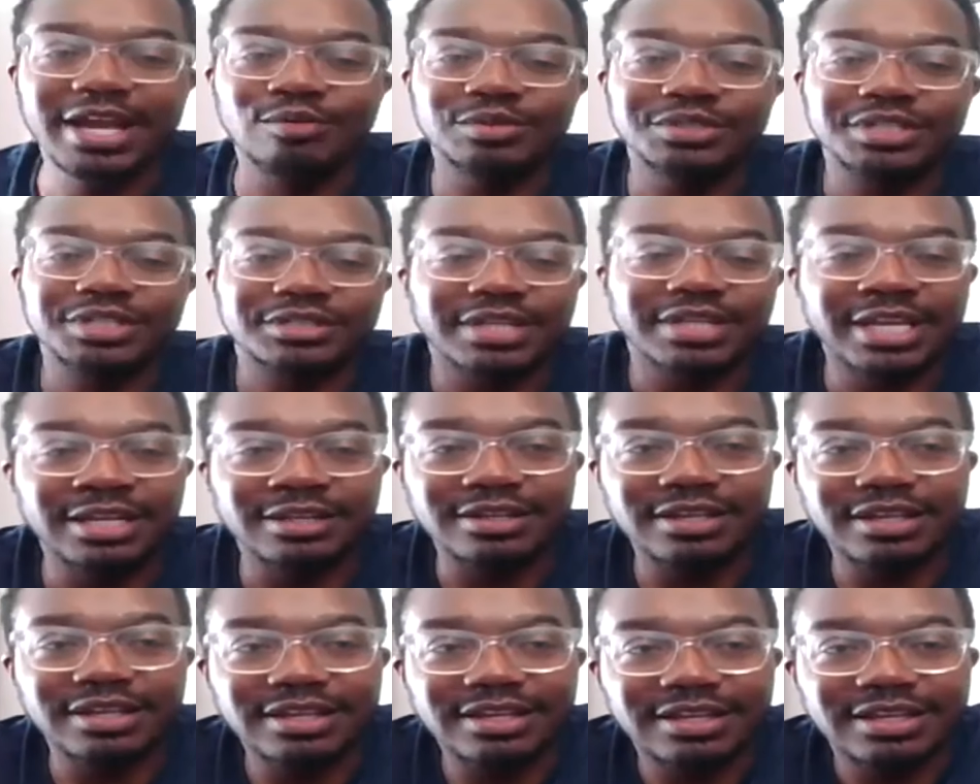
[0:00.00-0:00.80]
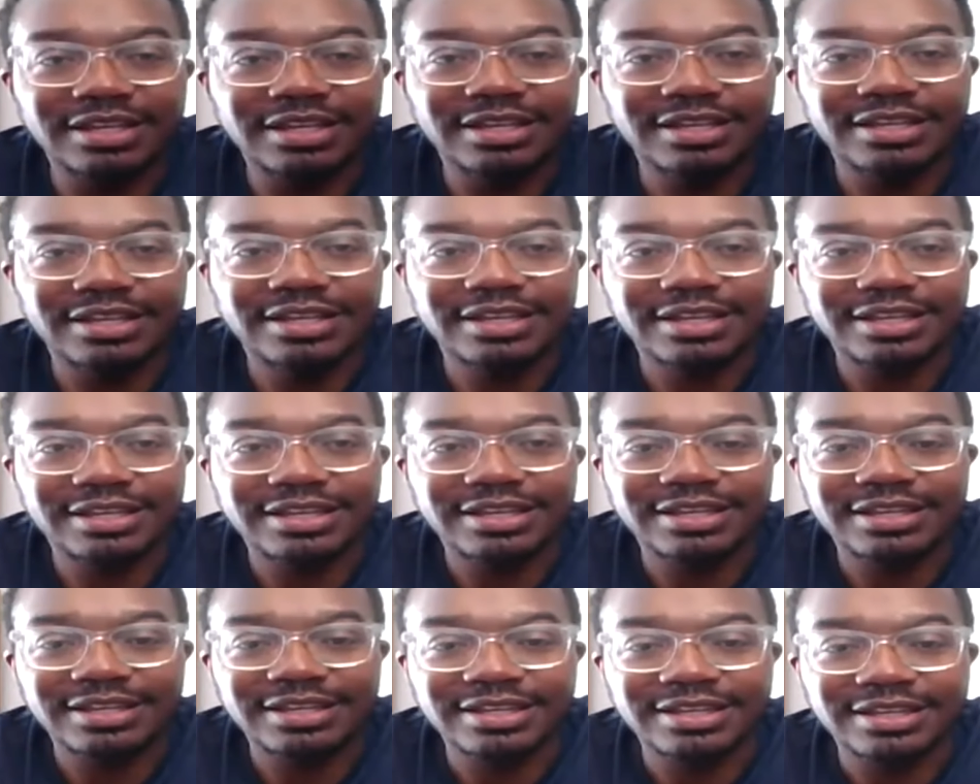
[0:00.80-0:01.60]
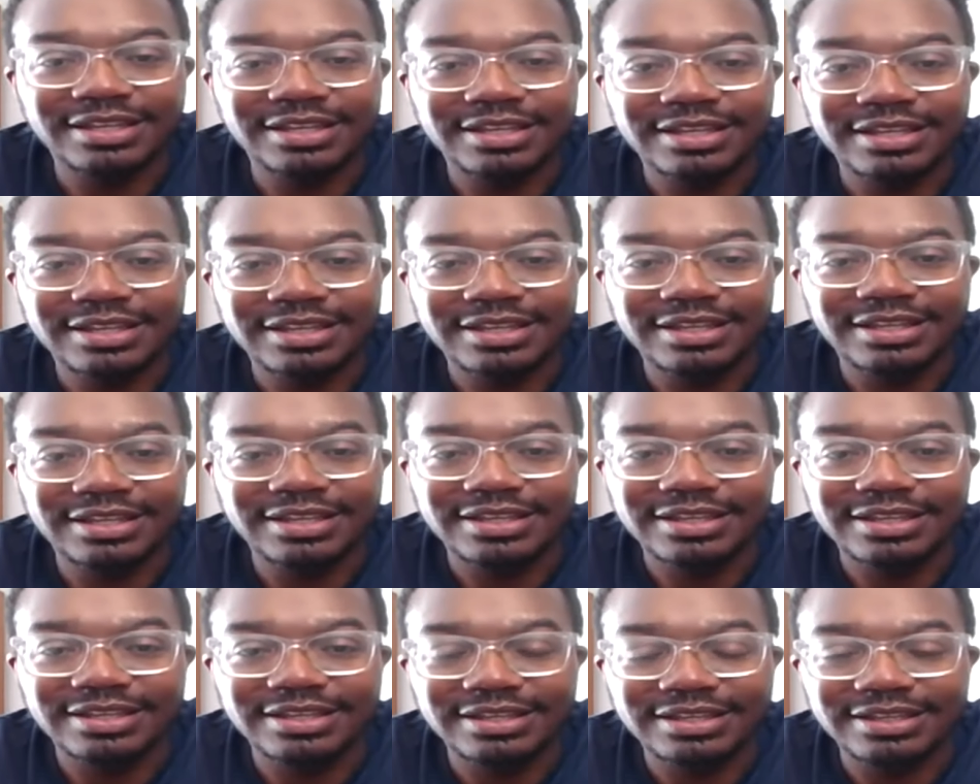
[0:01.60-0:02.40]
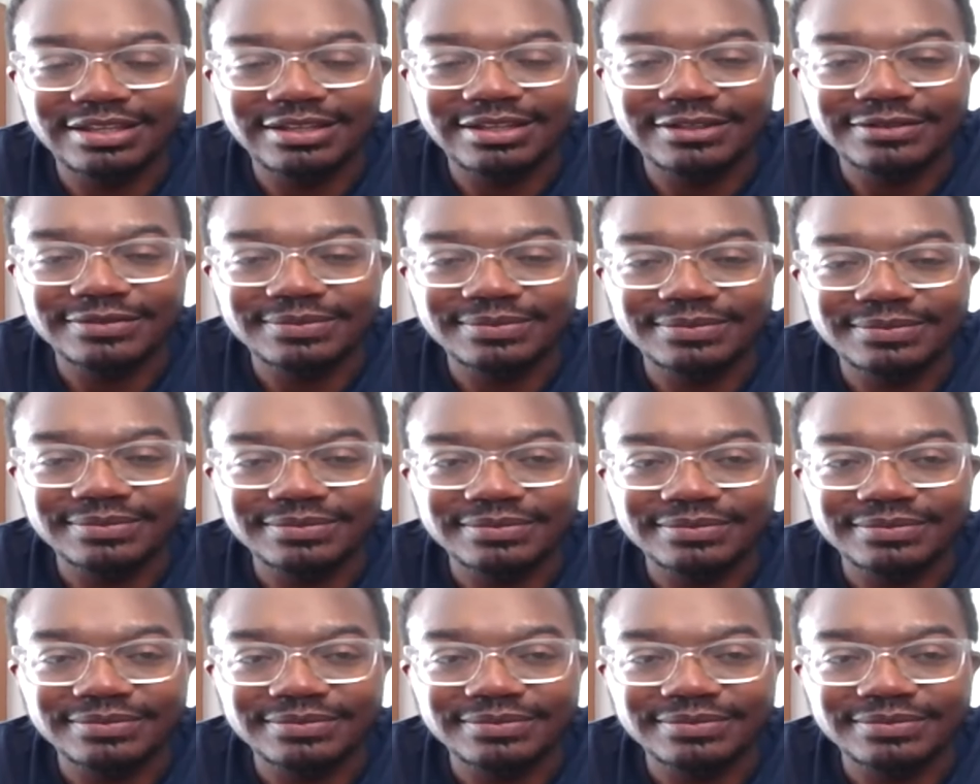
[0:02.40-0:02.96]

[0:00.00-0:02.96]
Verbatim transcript: oh, I you do? yeah, online.